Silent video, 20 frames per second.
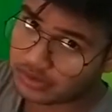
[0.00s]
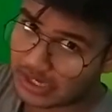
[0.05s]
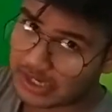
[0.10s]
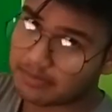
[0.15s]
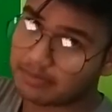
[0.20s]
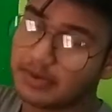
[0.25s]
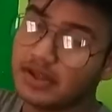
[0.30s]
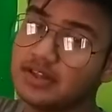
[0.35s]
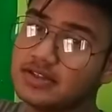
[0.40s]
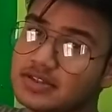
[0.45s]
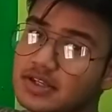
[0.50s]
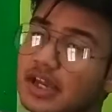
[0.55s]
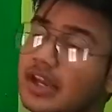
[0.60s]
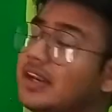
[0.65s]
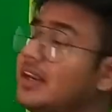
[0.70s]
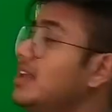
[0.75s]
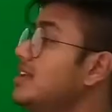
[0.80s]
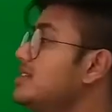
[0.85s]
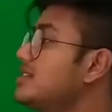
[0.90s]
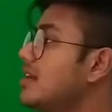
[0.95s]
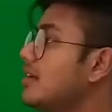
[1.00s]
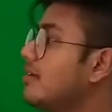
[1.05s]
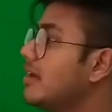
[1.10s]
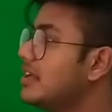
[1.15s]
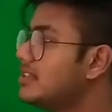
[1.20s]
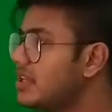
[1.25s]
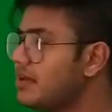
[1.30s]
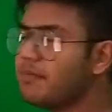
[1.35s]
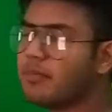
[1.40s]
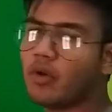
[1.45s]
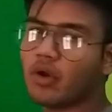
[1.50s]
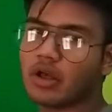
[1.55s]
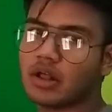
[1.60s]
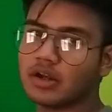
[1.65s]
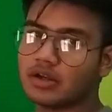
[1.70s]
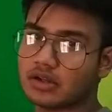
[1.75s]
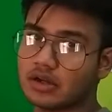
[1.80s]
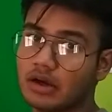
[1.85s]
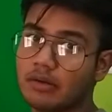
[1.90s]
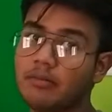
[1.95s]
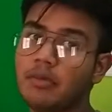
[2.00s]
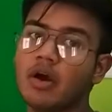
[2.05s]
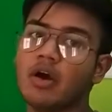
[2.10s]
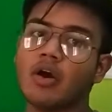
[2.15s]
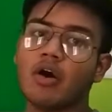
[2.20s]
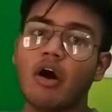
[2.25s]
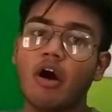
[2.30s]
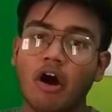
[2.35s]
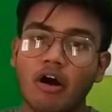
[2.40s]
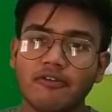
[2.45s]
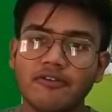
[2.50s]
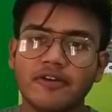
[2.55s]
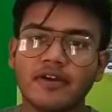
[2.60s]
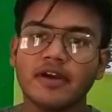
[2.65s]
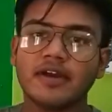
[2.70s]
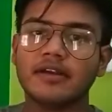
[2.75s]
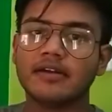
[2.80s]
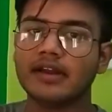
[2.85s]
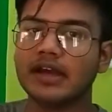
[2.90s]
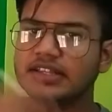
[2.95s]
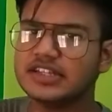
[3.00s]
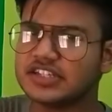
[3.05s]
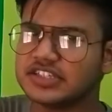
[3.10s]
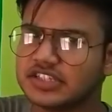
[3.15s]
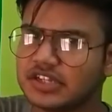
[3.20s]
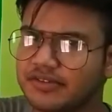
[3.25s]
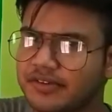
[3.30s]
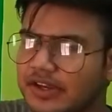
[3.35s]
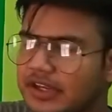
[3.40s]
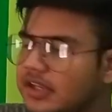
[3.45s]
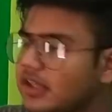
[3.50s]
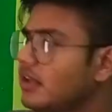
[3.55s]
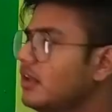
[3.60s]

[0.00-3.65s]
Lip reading: That means it is the reciprocal term of resistivity.